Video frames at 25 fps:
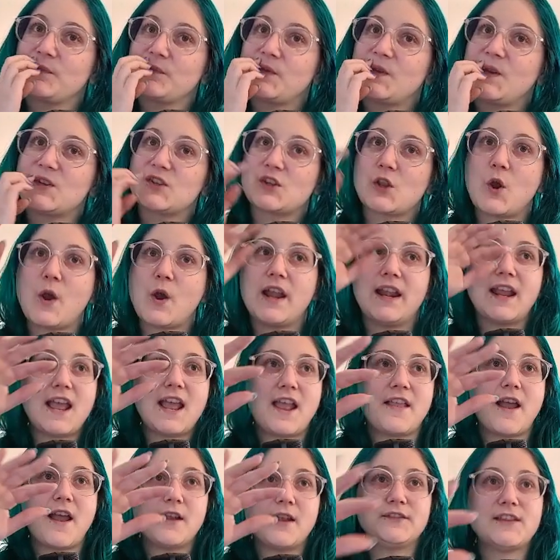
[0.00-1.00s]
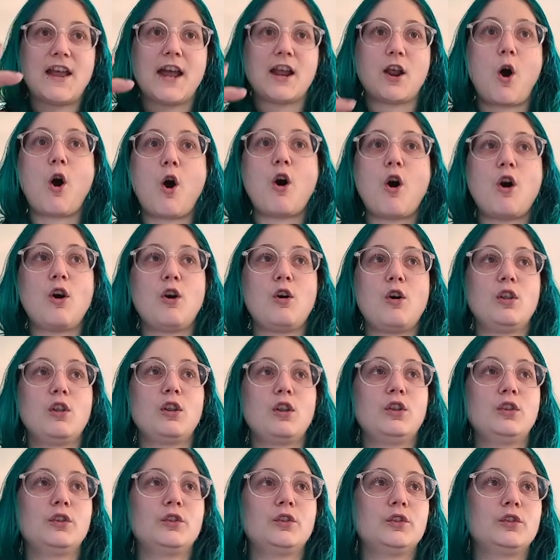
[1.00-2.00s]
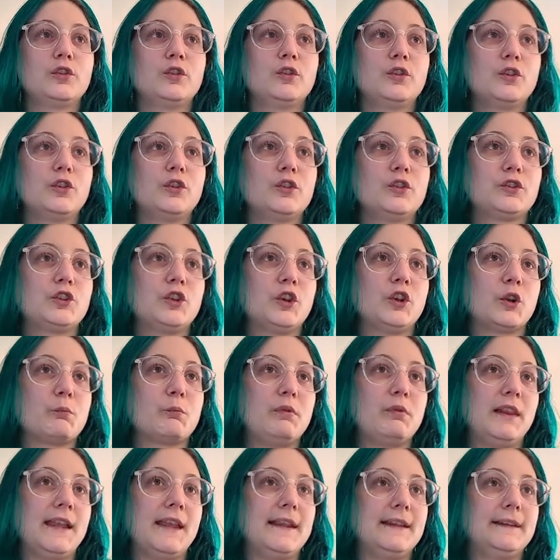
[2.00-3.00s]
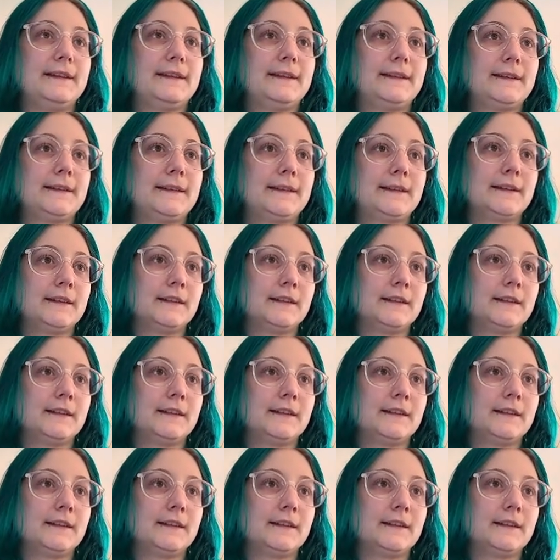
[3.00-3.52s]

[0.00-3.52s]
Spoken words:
So, and I that all took place